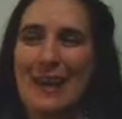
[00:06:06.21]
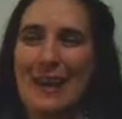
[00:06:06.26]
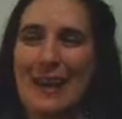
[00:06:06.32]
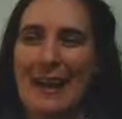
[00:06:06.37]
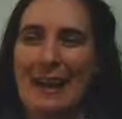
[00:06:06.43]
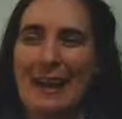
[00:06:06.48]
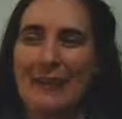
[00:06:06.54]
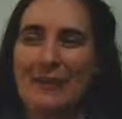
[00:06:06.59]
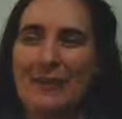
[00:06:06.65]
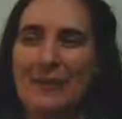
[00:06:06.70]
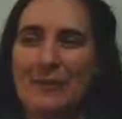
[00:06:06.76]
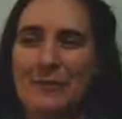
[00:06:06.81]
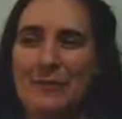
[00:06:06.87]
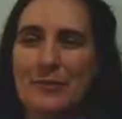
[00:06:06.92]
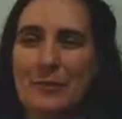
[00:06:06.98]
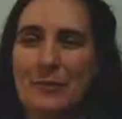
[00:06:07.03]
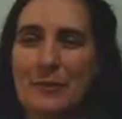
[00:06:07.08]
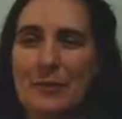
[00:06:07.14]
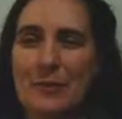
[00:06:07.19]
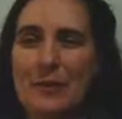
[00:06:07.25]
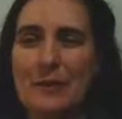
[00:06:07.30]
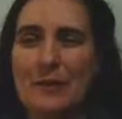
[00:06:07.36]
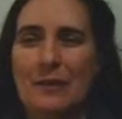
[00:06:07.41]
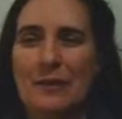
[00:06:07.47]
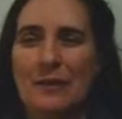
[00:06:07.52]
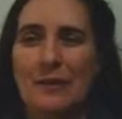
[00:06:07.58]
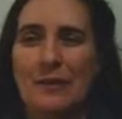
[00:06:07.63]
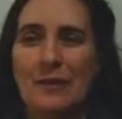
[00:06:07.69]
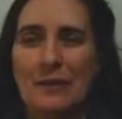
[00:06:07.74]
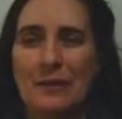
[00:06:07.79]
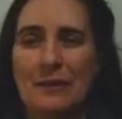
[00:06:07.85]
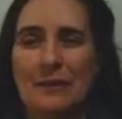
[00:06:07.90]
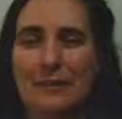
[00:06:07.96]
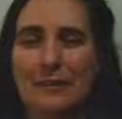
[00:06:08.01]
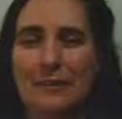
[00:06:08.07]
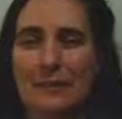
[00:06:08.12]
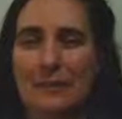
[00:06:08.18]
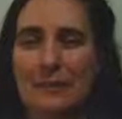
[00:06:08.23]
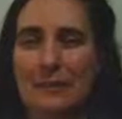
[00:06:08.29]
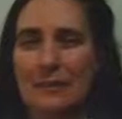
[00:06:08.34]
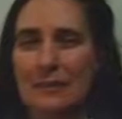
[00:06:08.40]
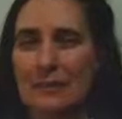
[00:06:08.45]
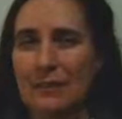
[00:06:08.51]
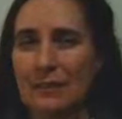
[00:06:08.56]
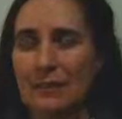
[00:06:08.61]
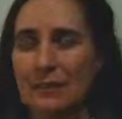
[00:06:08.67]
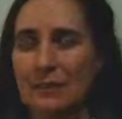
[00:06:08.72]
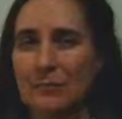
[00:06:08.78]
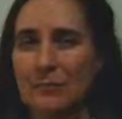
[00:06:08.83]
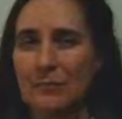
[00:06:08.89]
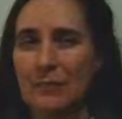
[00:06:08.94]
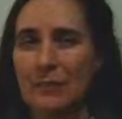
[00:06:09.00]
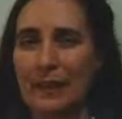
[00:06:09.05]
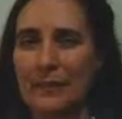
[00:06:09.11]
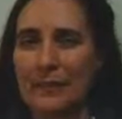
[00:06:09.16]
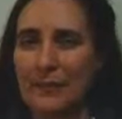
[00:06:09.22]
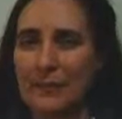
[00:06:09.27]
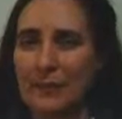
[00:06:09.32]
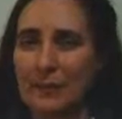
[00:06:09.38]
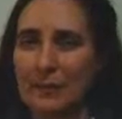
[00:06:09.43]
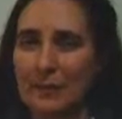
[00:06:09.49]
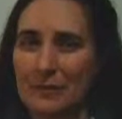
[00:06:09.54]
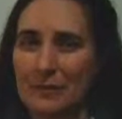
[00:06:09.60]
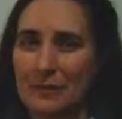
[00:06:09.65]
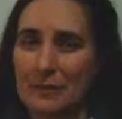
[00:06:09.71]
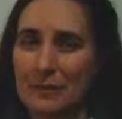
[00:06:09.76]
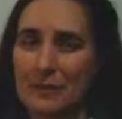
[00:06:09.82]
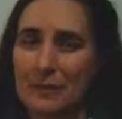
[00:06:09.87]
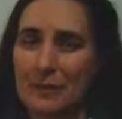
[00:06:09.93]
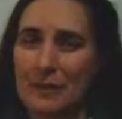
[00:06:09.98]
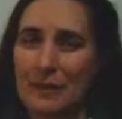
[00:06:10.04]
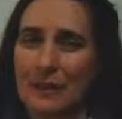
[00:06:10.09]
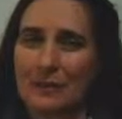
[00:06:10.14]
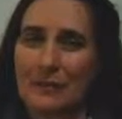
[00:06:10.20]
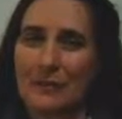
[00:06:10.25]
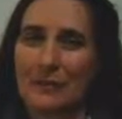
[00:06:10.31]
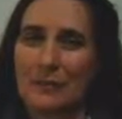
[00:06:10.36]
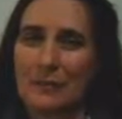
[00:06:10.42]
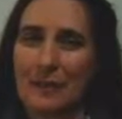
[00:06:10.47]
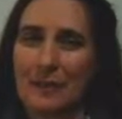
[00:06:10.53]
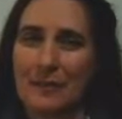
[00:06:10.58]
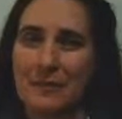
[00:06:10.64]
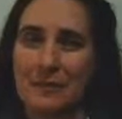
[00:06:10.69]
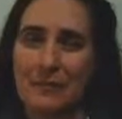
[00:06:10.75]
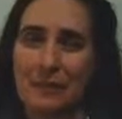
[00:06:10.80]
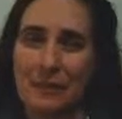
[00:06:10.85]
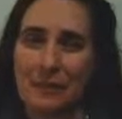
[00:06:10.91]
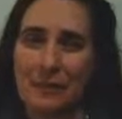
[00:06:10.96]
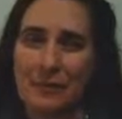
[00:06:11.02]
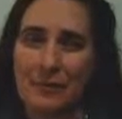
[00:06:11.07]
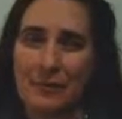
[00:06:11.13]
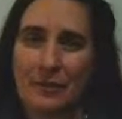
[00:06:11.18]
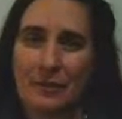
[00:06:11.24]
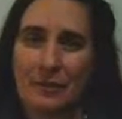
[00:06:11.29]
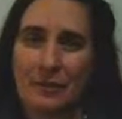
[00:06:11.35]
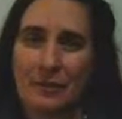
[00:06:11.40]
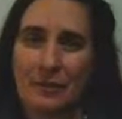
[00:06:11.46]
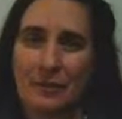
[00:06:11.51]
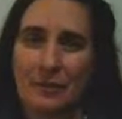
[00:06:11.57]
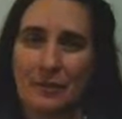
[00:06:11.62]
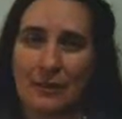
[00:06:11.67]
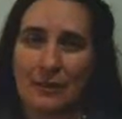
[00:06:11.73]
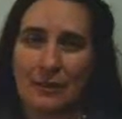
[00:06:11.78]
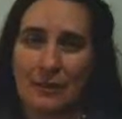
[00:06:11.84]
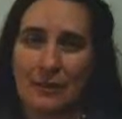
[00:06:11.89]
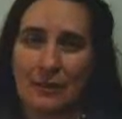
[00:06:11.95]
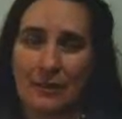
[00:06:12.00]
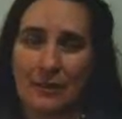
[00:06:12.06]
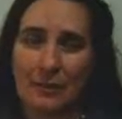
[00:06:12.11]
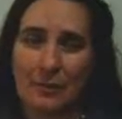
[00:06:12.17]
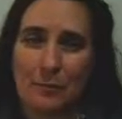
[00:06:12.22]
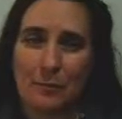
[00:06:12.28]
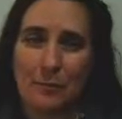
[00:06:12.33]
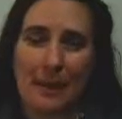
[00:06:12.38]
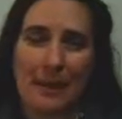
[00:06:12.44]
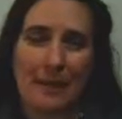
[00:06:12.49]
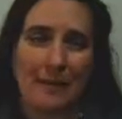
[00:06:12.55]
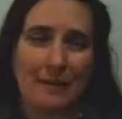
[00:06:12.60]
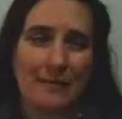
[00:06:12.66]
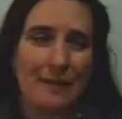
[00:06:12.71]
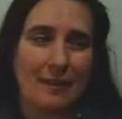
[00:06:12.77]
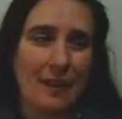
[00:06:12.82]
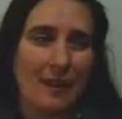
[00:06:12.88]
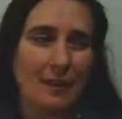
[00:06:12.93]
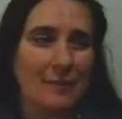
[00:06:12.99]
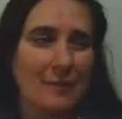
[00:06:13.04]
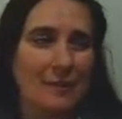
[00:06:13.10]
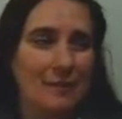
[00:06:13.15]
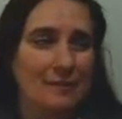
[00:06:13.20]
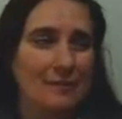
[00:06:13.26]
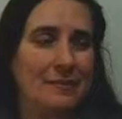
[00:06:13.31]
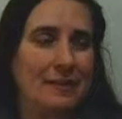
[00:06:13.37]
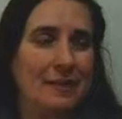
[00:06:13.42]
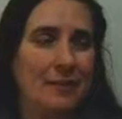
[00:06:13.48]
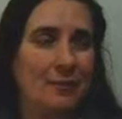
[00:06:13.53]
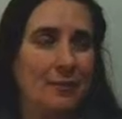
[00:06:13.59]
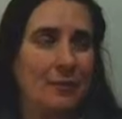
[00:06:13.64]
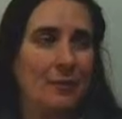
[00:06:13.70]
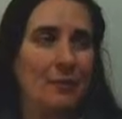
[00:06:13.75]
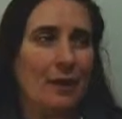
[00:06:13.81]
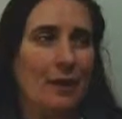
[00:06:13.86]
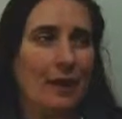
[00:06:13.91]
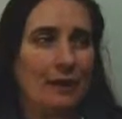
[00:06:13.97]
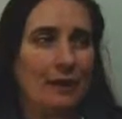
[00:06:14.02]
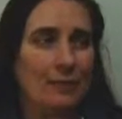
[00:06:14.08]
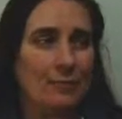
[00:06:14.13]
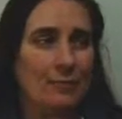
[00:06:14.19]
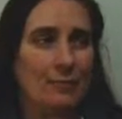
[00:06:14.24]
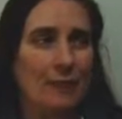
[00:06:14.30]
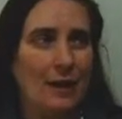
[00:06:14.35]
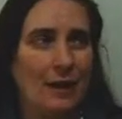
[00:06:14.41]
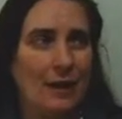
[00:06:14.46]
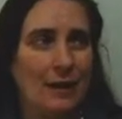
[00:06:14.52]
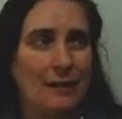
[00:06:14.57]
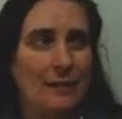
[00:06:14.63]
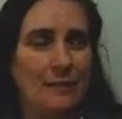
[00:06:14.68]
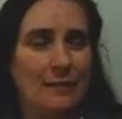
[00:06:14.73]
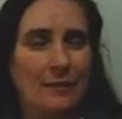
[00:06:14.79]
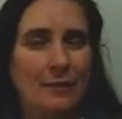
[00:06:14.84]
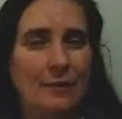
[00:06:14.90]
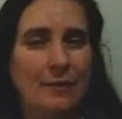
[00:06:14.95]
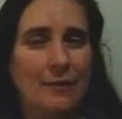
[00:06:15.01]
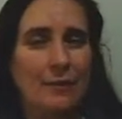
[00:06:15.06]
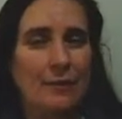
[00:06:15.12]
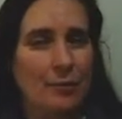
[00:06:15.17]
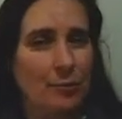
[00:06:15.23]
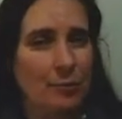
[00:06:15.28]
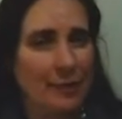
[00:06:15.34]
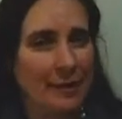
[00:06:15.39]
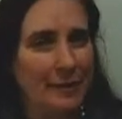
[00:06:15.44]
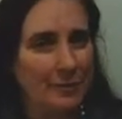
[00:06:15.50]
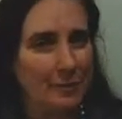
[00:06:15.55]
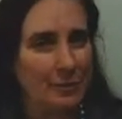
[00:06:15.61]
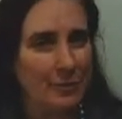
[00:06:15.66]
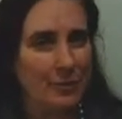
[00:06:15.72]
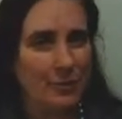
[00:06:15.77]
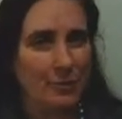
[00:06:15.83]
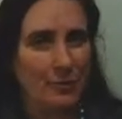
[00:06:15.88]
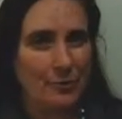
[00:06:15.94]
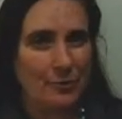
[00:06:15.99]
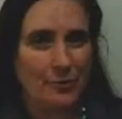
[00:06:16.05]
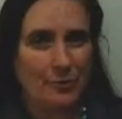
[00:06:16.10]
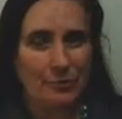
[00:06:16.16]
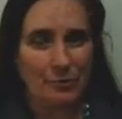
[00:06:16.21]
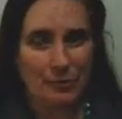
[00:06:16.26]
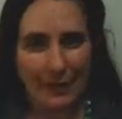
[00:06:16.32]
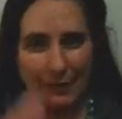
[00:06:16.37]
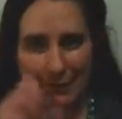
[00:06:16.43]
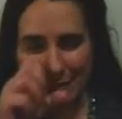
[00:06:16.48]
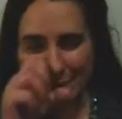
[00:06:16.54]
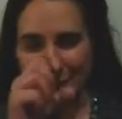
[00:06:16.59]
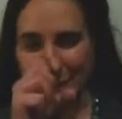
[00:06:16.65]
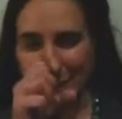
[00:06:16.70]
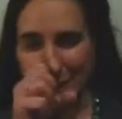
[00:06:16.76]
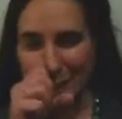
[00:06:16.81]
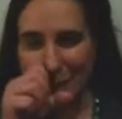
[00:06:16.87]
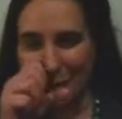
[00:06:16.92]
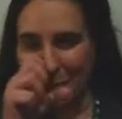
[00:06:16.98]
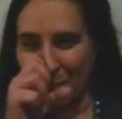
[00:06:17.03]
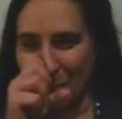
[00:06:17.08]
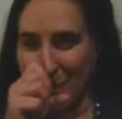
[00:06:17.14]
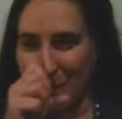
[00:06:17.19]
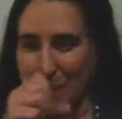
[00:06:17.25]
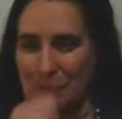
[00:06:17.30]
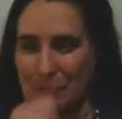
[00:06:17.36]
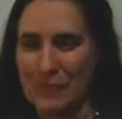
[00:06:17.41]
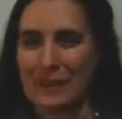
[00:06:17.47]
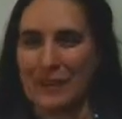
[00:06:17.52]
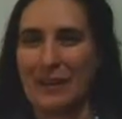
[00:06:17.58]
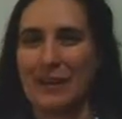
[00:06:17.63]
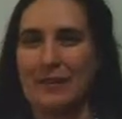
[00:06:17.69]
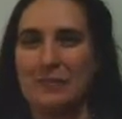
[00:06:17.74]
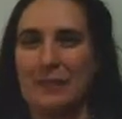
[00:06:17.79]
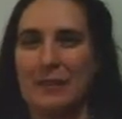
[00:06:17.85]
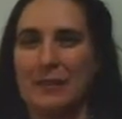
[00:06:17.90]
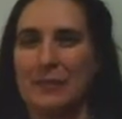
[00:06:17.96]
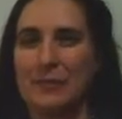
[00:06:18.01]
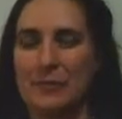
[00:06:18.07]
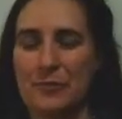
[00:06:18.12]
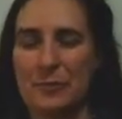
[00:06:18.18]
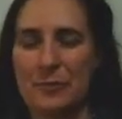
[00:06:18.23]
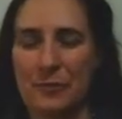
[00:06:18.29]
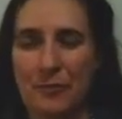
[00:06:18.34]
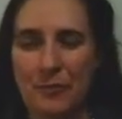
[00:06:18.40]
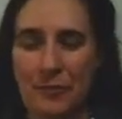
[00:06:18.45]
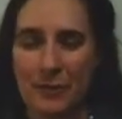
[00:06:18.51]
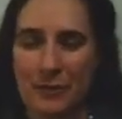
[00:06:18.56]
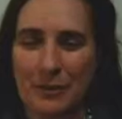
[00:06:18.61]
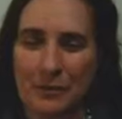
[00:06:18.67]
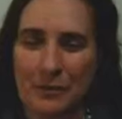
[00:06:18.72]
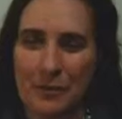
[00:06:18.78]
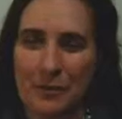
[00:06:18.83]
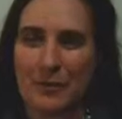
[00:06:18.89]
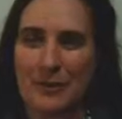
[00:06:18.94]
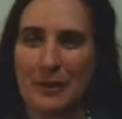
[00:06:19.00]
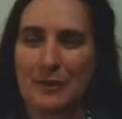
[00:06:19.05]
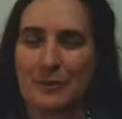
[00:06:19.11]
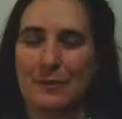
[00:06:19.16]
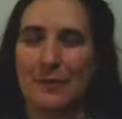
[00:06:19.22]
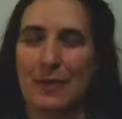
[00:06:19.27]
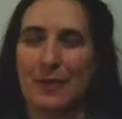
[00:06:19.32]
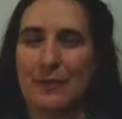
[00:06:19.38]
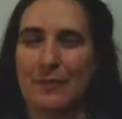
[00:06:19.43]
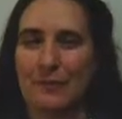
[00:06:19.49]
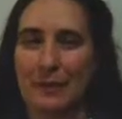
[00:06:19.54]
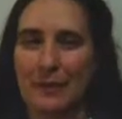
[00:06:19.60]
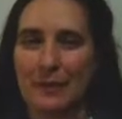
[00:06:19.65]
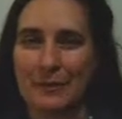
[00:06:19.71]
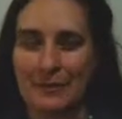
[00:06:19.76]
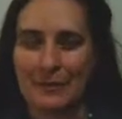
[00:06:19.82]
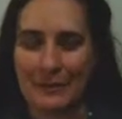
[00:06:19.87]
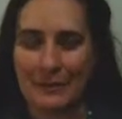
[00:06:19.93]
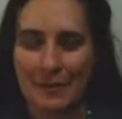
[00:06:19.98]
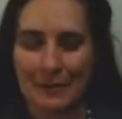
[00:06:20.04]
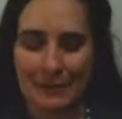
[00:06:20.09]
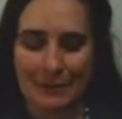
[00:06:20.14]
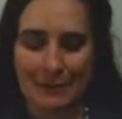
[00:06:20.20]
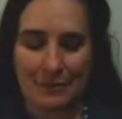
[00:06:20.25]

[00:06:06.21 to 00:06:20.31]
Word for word: And also, there is um, flaxseed oil that's a little less expensive. I mean, you can, you can get other brands. I must say, though, I tried Trader Joe's flaxseed oil. I'm not trying to pick on Trader Joe's. Trader Joe's has a lot of nice things.